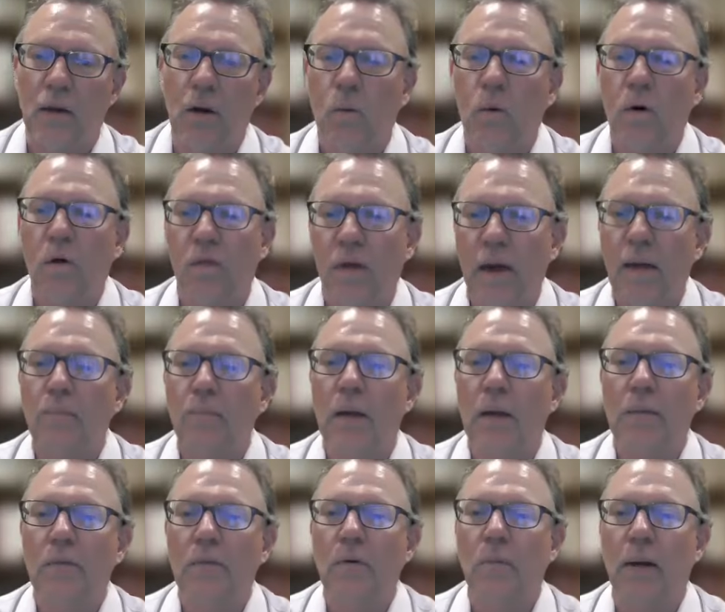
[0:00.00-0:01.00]
well, then
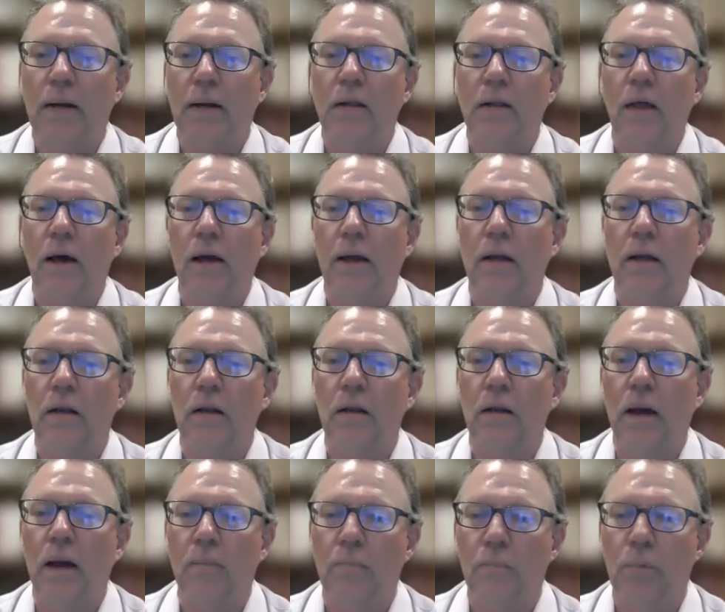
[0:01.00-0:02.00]
maybe my client
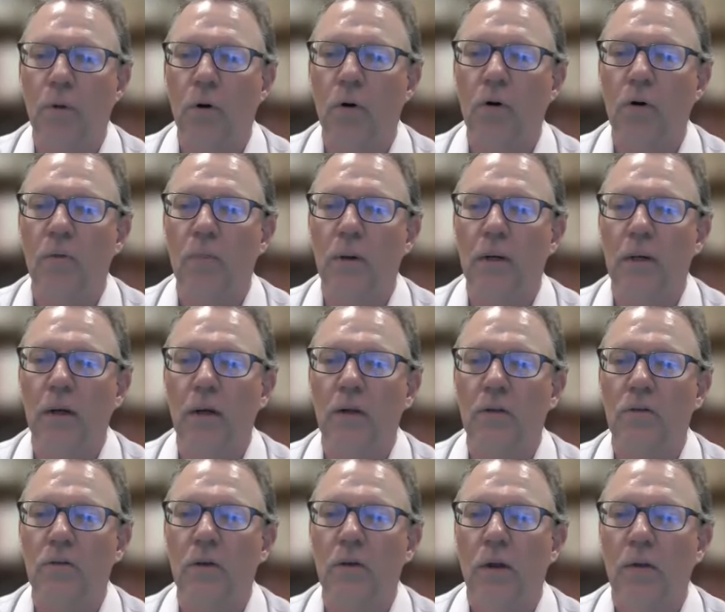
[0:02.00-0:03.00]
got burned
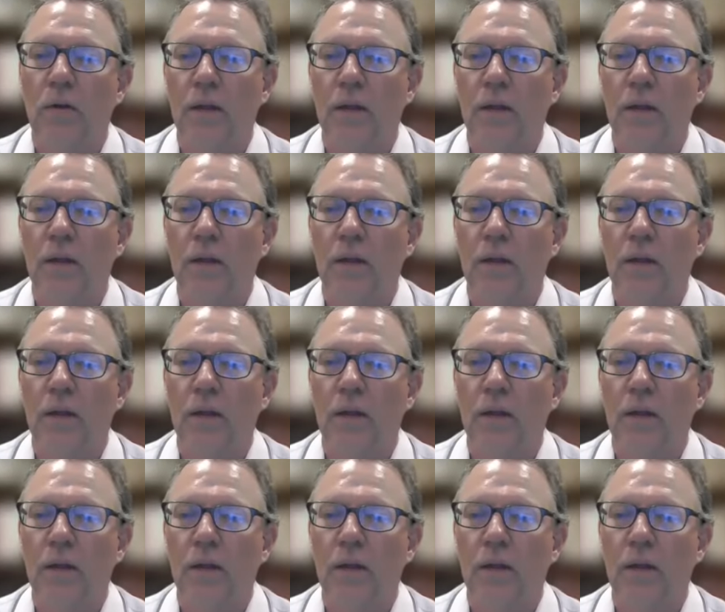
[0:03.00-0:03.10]
because